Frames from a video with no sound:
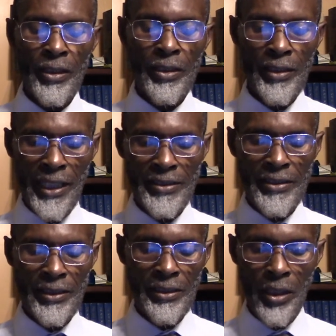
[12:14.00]
That's
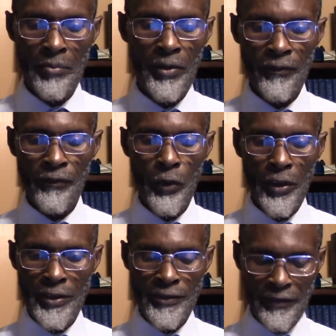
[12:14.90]
the number
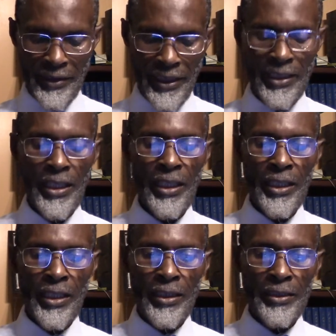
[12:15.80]
four is for that.
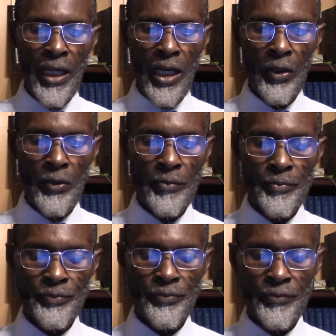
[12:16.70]
Now,
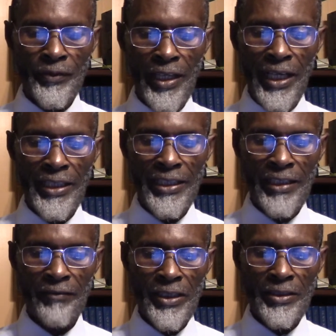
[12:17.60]
they are
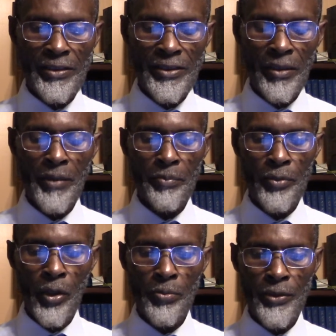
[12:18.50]
given some
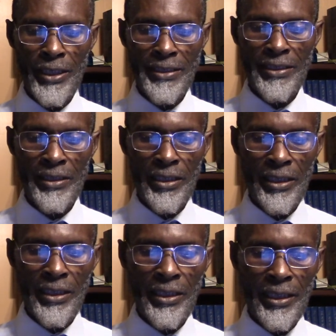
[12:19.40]
appropriate
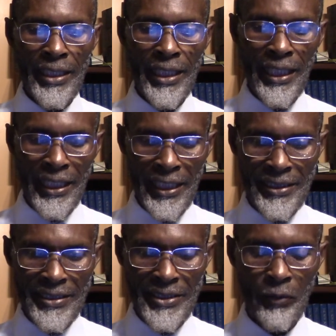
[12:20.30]

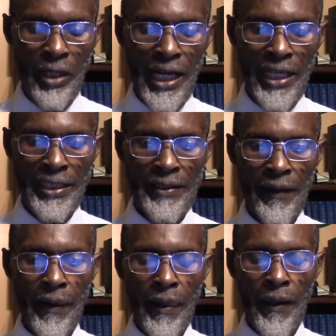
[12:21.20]
heads. Why?
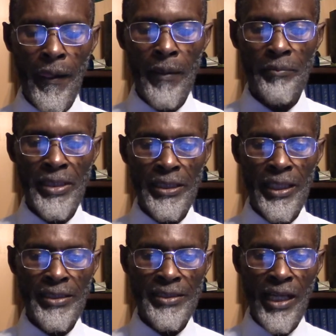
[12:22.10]

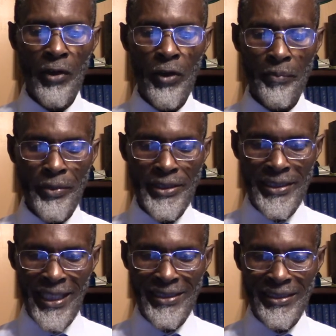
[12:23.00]
Because they are
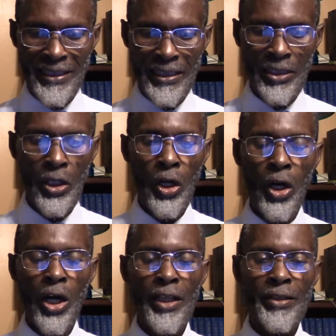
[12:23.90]
representing
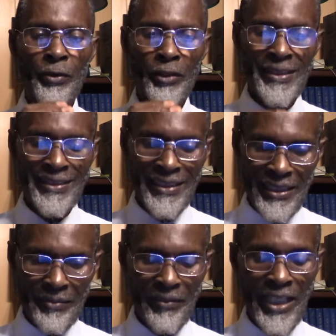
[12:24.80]
all the redeemed.